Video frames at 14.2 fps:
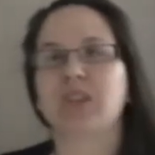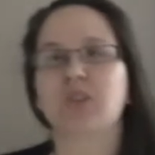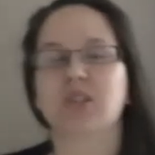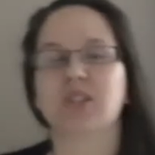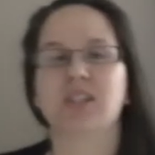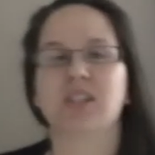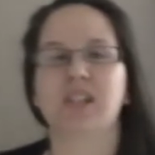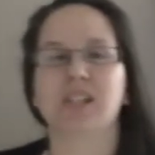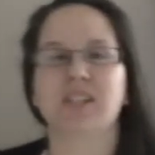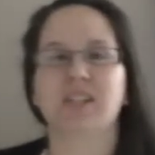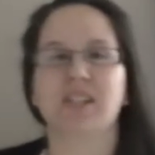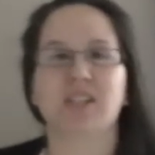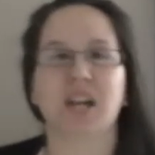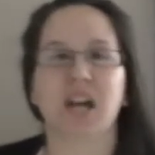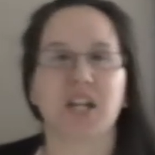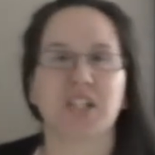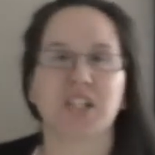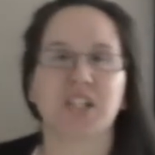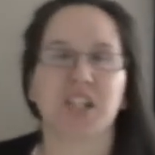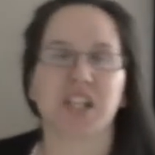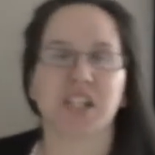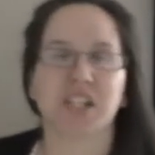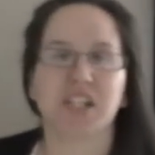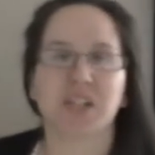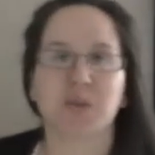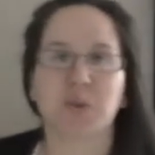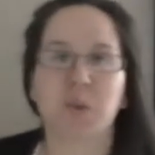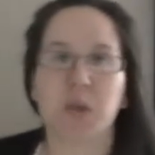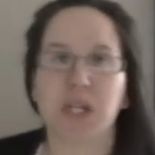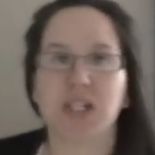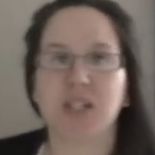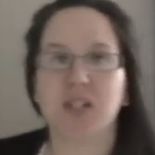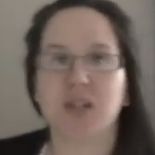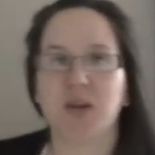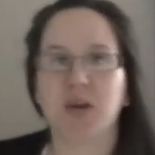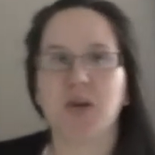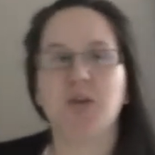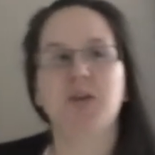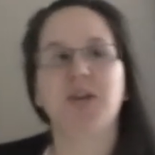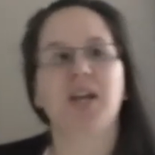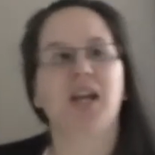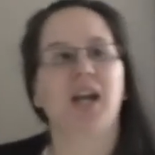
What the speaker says: just says the darndest things, as all kids do.